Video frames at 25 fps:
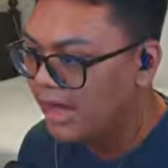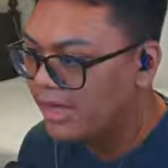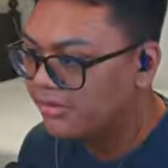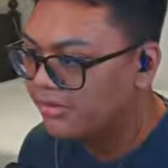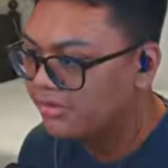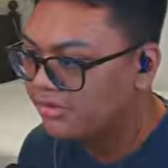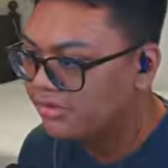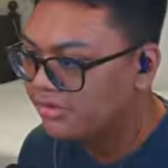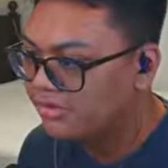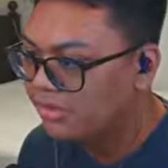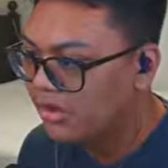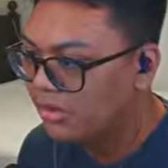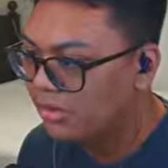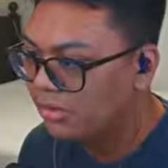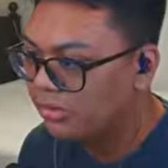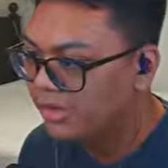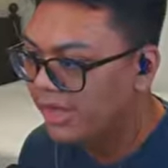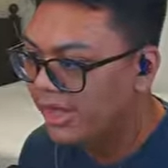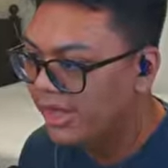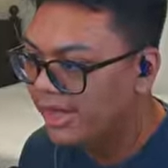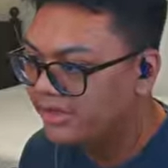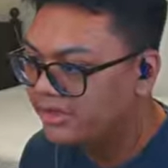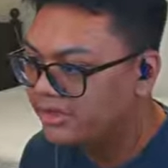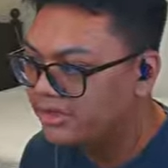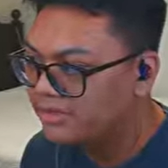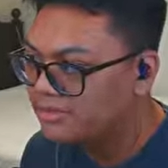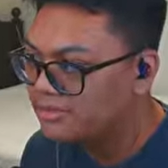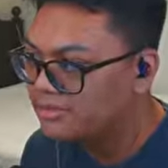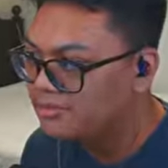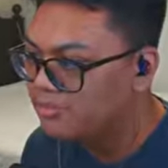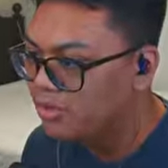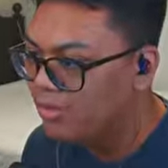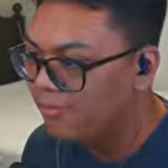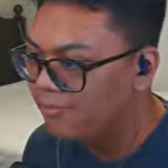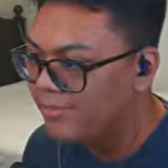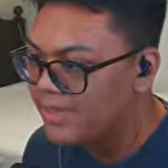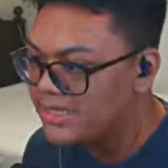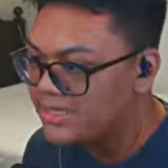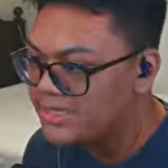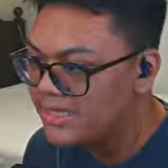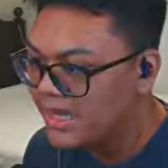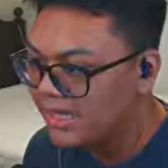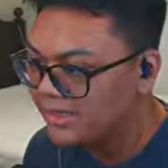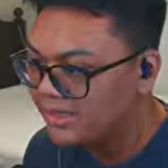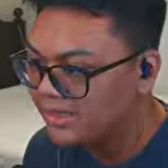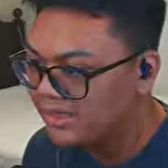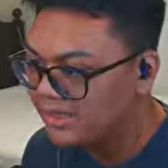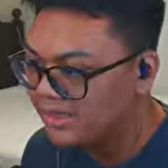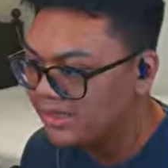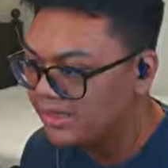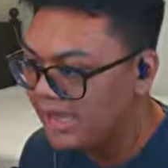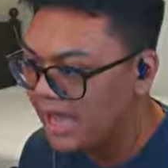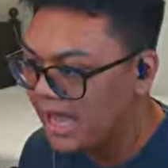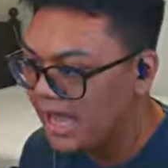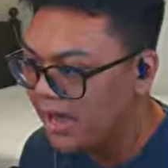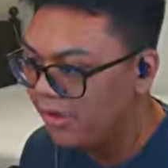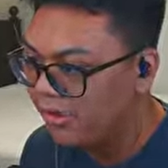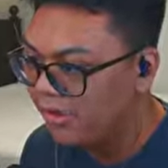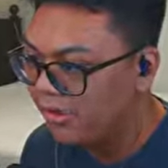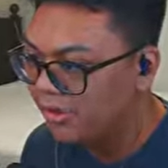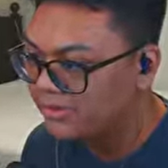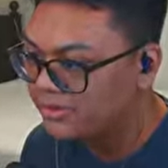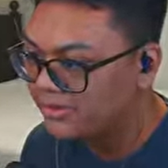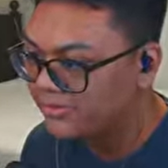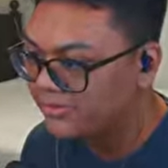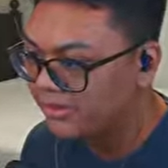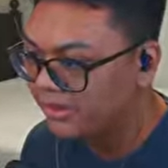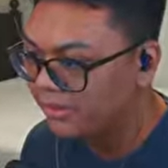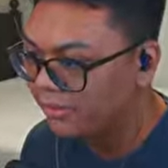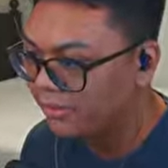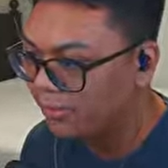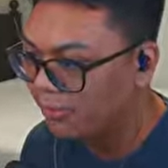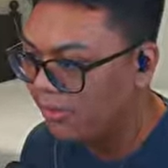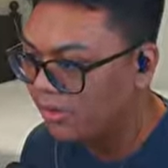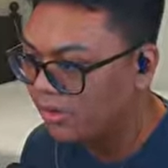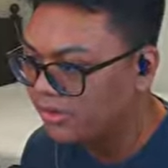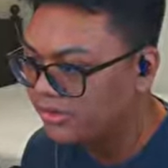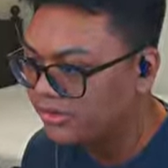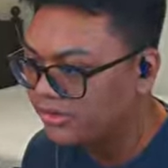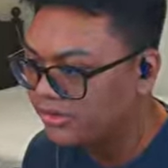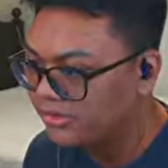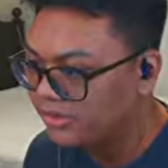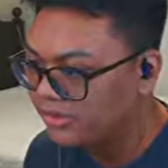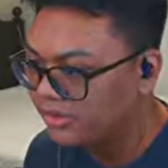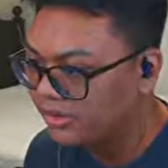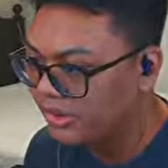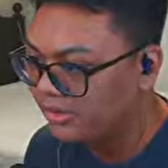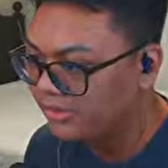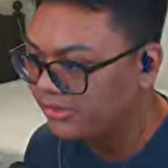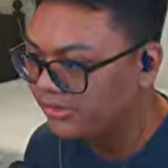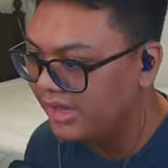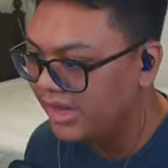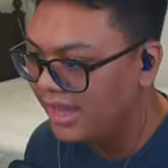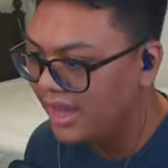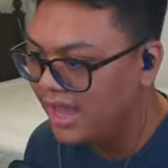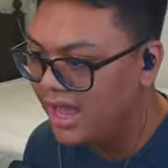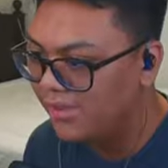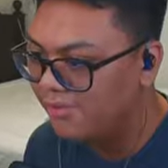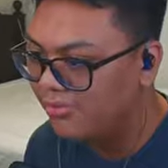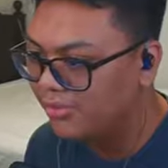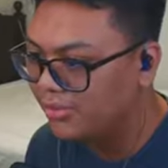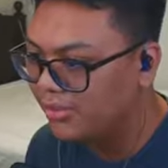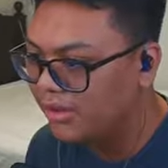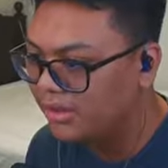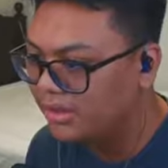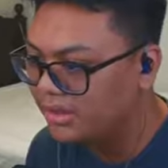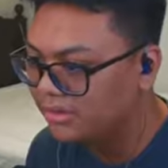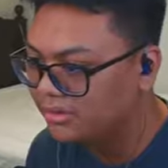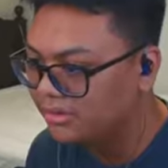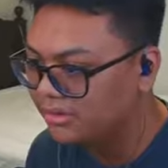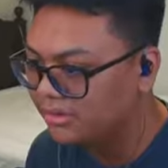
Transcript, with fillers: and there's no, like, movement technique at all, except for, like, one or two things that everyone can